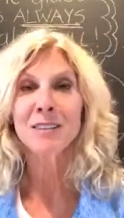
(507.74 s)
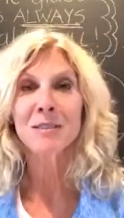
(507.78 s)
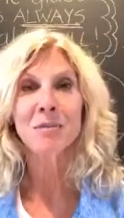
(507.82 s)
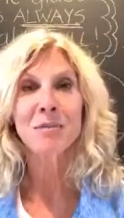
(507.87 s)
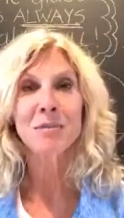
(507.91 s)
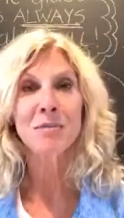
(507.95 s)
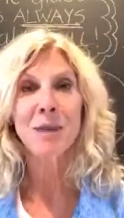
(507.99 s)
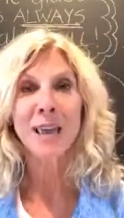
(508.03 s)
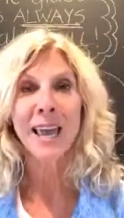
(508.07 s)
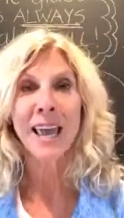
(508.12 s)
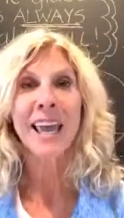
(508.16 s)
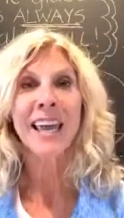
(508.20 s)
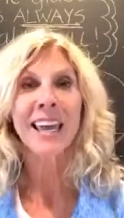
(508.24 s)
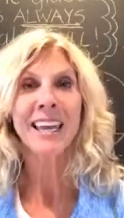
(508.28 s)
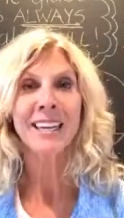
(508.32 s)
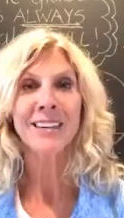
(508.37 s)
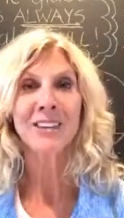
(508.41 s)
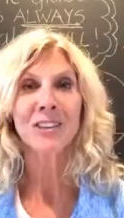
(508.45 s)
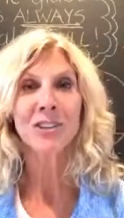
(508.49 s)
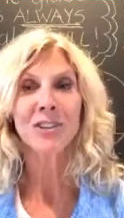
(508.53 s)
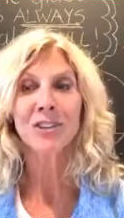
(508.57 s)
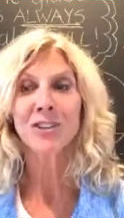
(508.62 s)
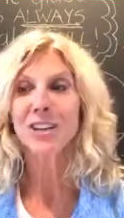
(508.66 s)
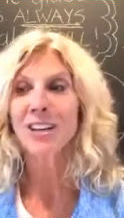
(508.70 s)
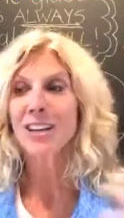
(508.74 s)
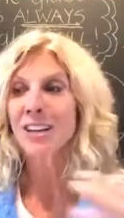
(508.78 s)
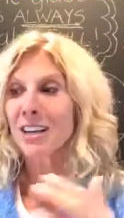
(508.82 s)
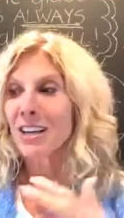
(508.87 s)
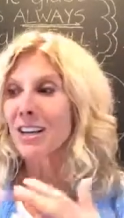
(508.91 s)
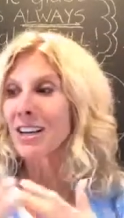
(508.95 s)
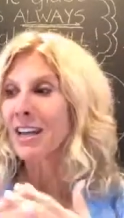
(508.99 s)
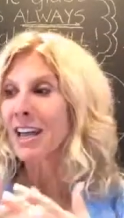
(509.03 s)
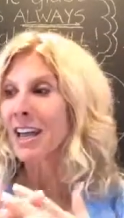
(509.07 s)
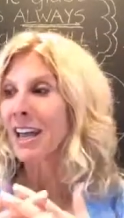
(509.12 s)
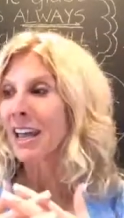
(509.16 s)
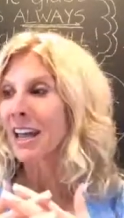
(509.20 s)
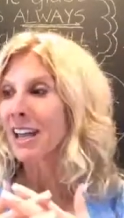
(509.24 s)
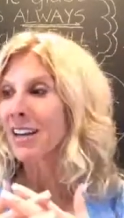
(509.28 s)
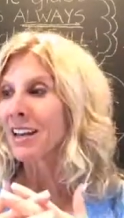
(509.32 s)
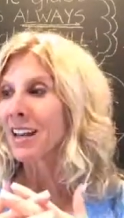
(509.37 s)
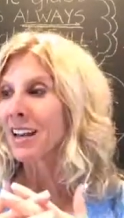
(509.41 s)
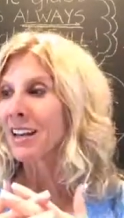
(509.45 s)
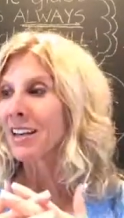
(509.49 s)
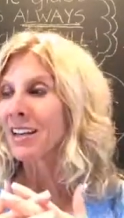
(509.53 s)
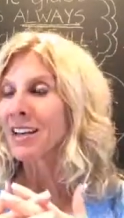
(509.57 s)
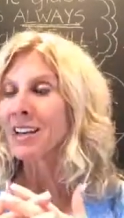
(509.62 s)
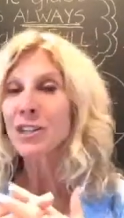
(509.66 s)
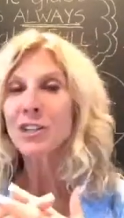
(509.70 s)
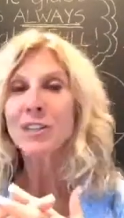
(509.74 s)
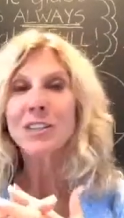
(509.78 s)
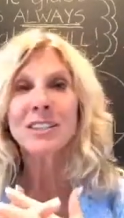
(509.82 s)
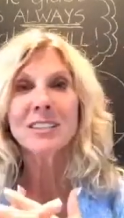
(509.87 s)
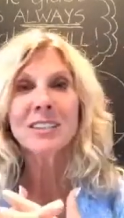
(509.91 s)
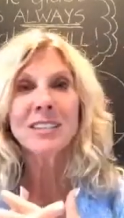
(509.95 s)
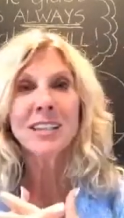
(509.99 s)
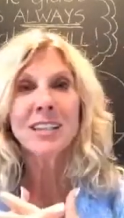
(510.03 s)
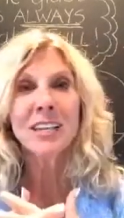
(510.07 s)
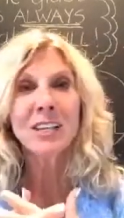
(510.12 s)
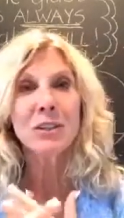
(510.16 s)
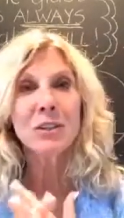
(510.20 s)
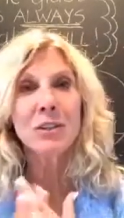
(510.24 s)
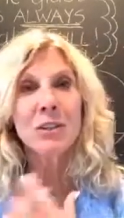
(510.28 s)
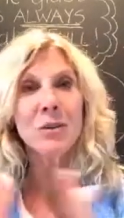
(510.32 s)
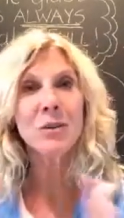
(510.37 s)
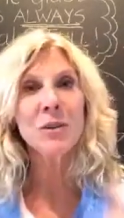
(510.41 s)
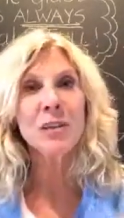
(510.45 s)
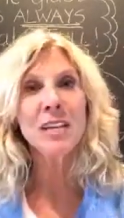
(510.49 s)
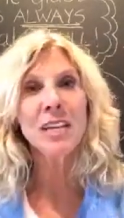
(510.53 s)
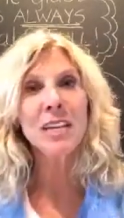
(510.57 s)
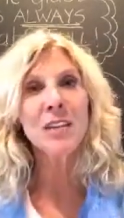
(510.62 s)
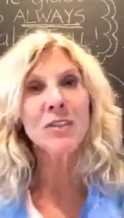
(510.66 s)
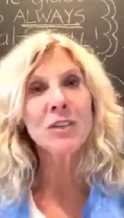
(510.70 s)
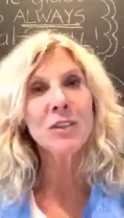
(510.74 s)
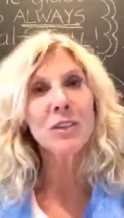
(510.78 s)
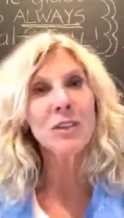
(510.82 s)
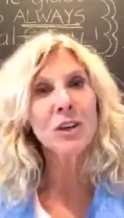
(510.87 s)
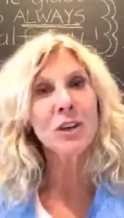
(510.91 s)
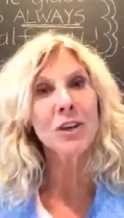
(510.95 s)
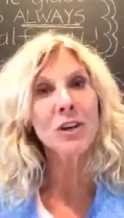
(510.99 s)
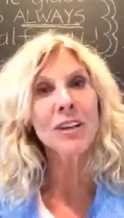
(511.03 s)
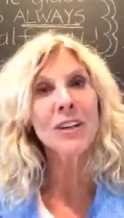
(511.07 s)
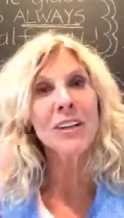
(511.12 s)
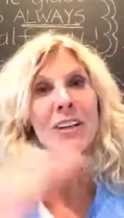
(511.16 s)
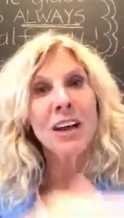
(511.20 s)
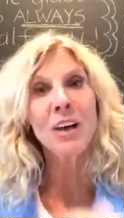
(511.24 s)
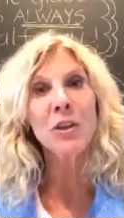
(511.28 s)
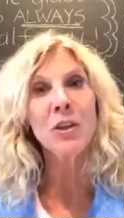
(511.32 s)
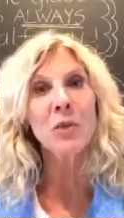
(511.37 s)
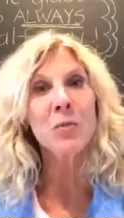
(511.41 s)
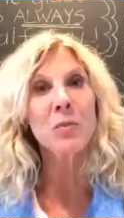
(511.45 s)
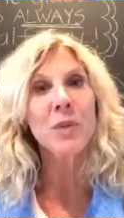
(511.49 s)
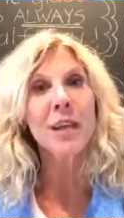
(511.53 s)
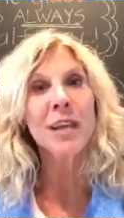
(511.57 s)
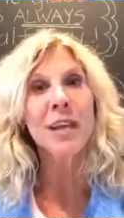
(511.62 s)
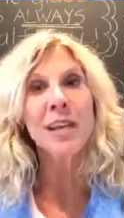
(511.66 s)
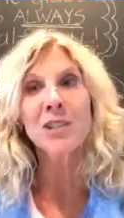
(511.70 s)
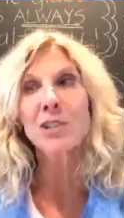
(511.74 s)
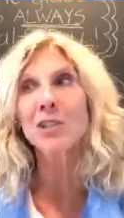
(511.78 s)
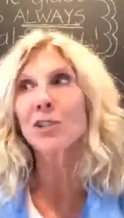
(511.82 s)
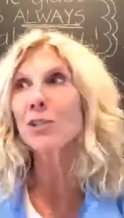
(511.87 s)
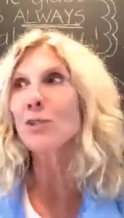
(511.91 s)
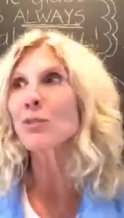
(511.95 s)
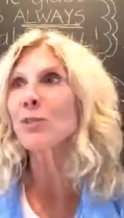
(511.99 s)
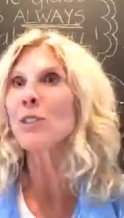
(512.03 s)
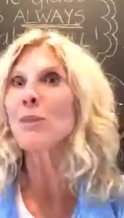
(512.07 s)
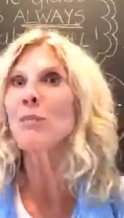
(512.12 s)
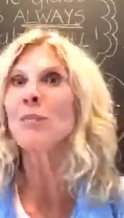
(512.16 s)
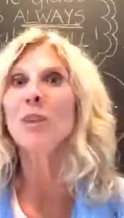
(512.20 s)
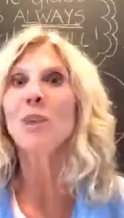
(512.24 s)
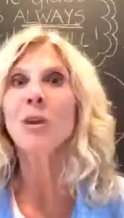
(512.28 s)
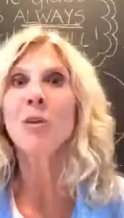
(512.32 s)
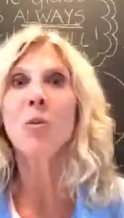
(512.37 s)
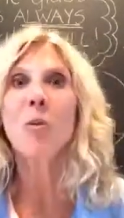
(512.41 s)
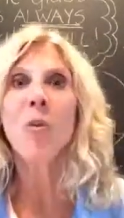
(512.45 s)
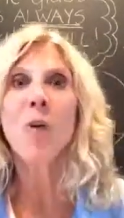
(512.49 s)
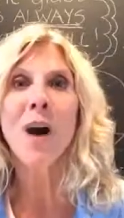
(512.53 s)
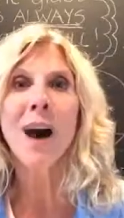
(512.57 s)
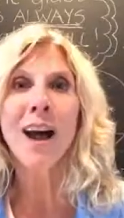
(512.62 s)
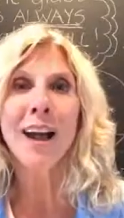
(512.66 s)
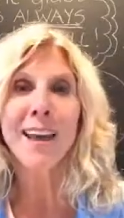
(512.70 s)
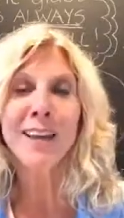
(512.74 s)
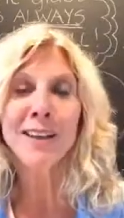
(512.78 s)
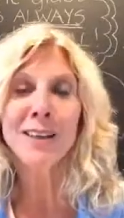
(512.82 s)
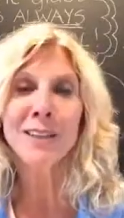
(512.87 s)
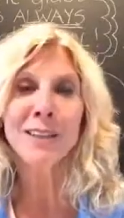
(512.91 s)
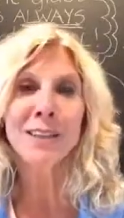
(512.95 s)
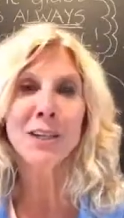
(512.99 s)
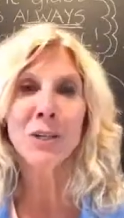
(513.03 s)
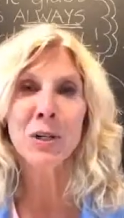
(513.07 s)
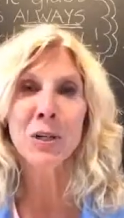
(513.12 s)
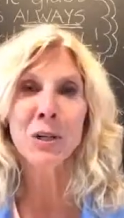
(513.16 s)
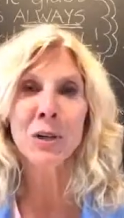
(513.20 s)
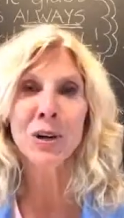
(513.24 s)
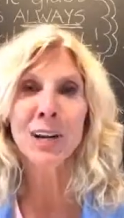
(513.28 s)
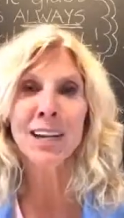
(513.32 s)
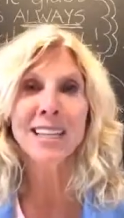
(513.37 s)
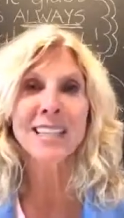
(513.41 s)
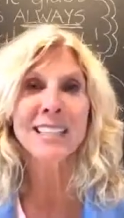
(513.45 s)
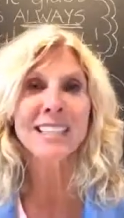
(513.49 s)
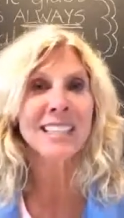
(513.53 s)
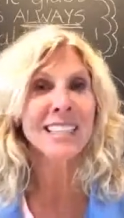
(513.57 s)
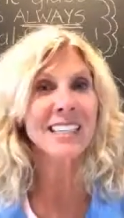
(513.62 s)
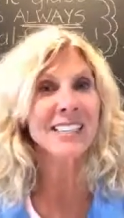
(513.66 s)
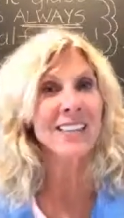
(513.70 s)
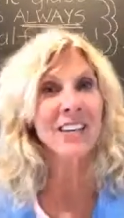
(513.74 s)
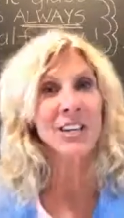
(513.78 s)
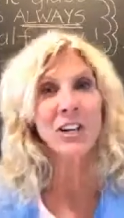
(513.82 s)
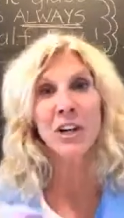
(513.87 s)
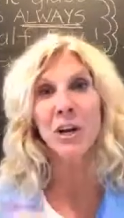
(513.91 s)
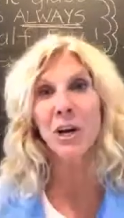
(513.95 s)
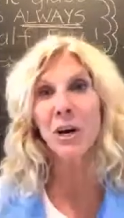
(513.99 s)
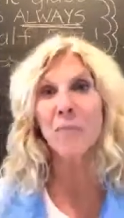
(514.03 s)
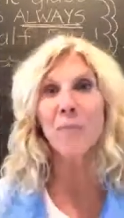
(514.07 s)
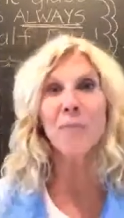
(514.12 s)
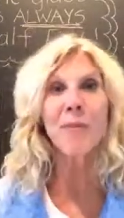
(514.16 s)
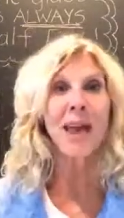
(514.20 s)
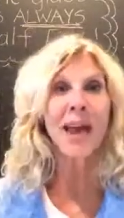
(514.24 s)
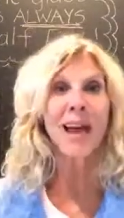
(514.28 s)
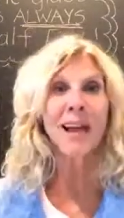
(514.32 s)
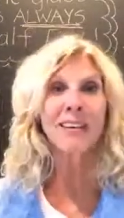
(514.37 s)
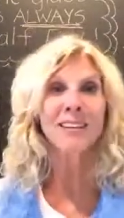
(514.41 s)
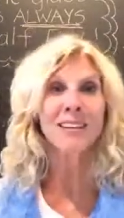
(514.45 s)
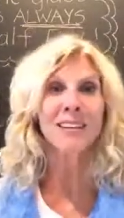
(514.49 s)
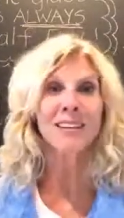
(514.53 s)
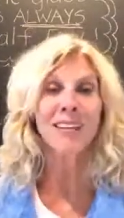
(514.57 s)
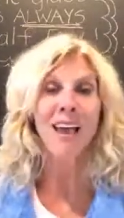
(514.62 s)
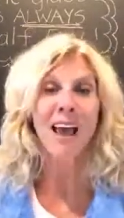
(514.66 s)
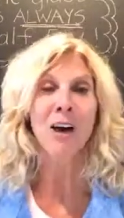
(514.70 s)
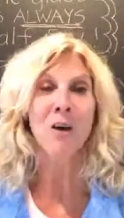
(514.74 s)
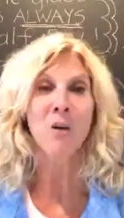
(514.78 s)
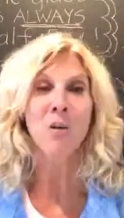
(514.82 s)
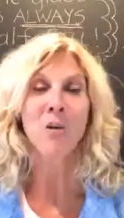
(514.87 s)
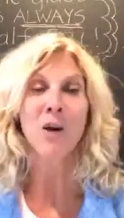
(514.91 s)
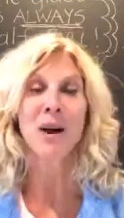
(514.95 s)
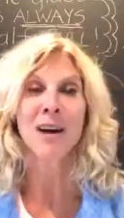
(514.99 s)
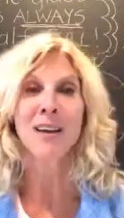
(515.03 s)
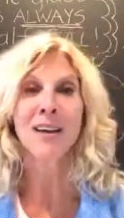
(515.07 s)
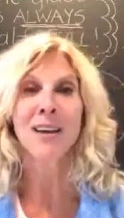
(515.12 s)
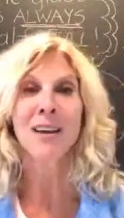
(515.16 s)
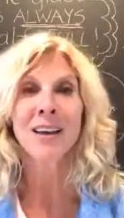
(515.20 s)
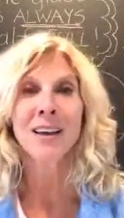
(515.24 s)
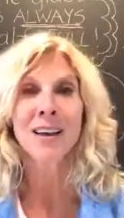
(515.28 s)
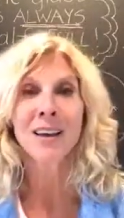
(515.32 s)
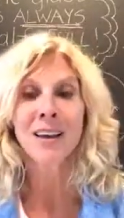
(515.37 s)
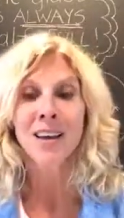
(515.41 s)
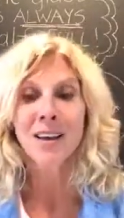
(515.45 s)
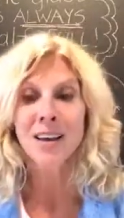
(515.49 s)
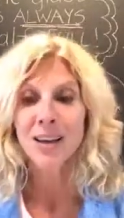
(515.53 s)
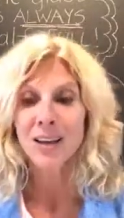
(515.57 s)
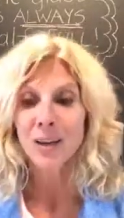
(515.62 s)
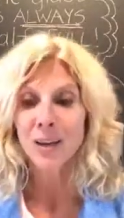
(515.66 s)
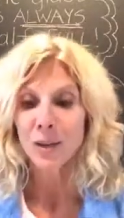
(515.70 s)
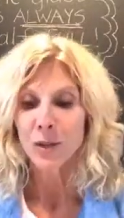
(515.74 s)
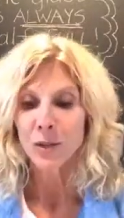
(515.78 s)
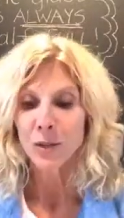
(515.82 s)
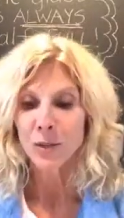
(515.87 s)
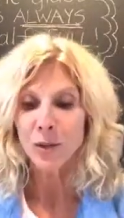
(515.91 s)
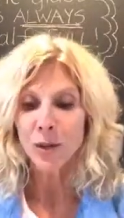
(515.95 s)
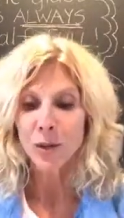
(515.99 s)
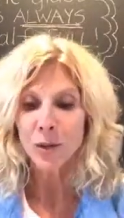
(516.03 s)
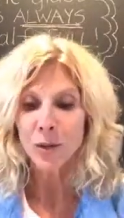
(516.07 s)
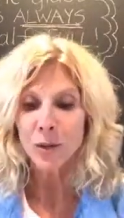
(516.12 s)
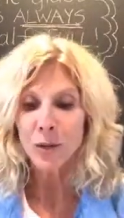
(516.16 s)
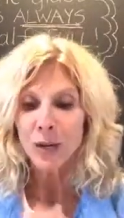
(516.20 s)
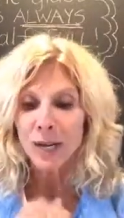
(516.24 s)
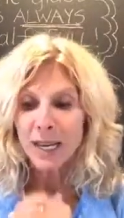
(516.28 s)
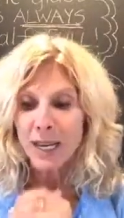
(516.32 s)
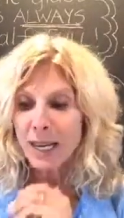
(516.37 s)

page. And here's the deal. You can even turn another page and do something wild and crazy and then come back to that one. So